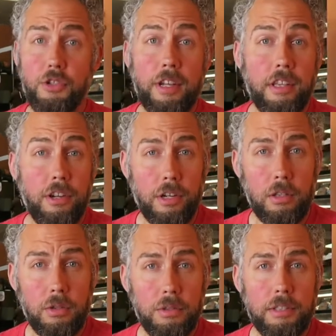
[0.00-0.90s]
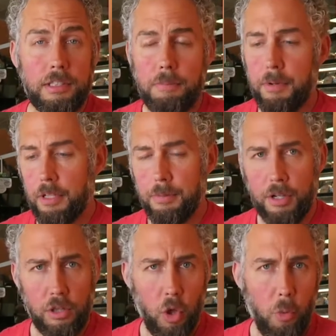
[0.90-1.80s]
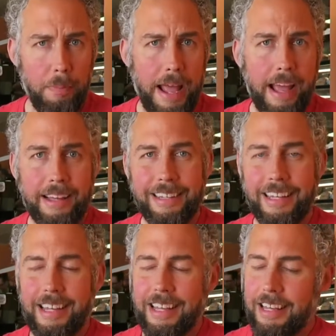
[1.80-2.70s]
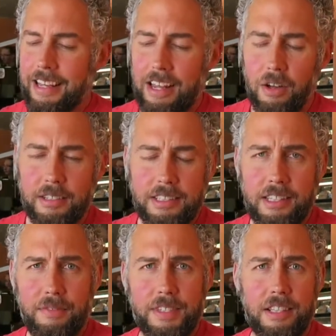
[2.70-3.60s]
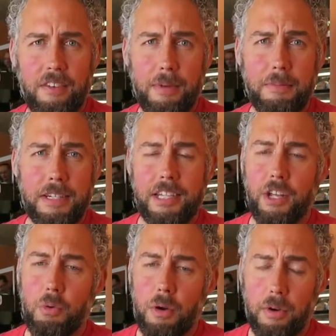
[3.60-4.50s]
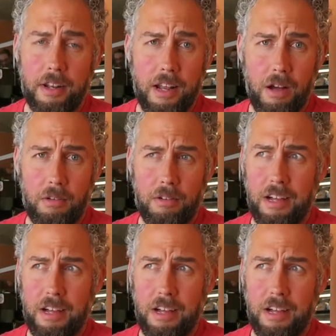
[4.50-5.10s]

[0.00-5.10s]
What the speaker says: strengthen your glutes and build up a good low back and all this stuff, but I'm going to tell you what right now.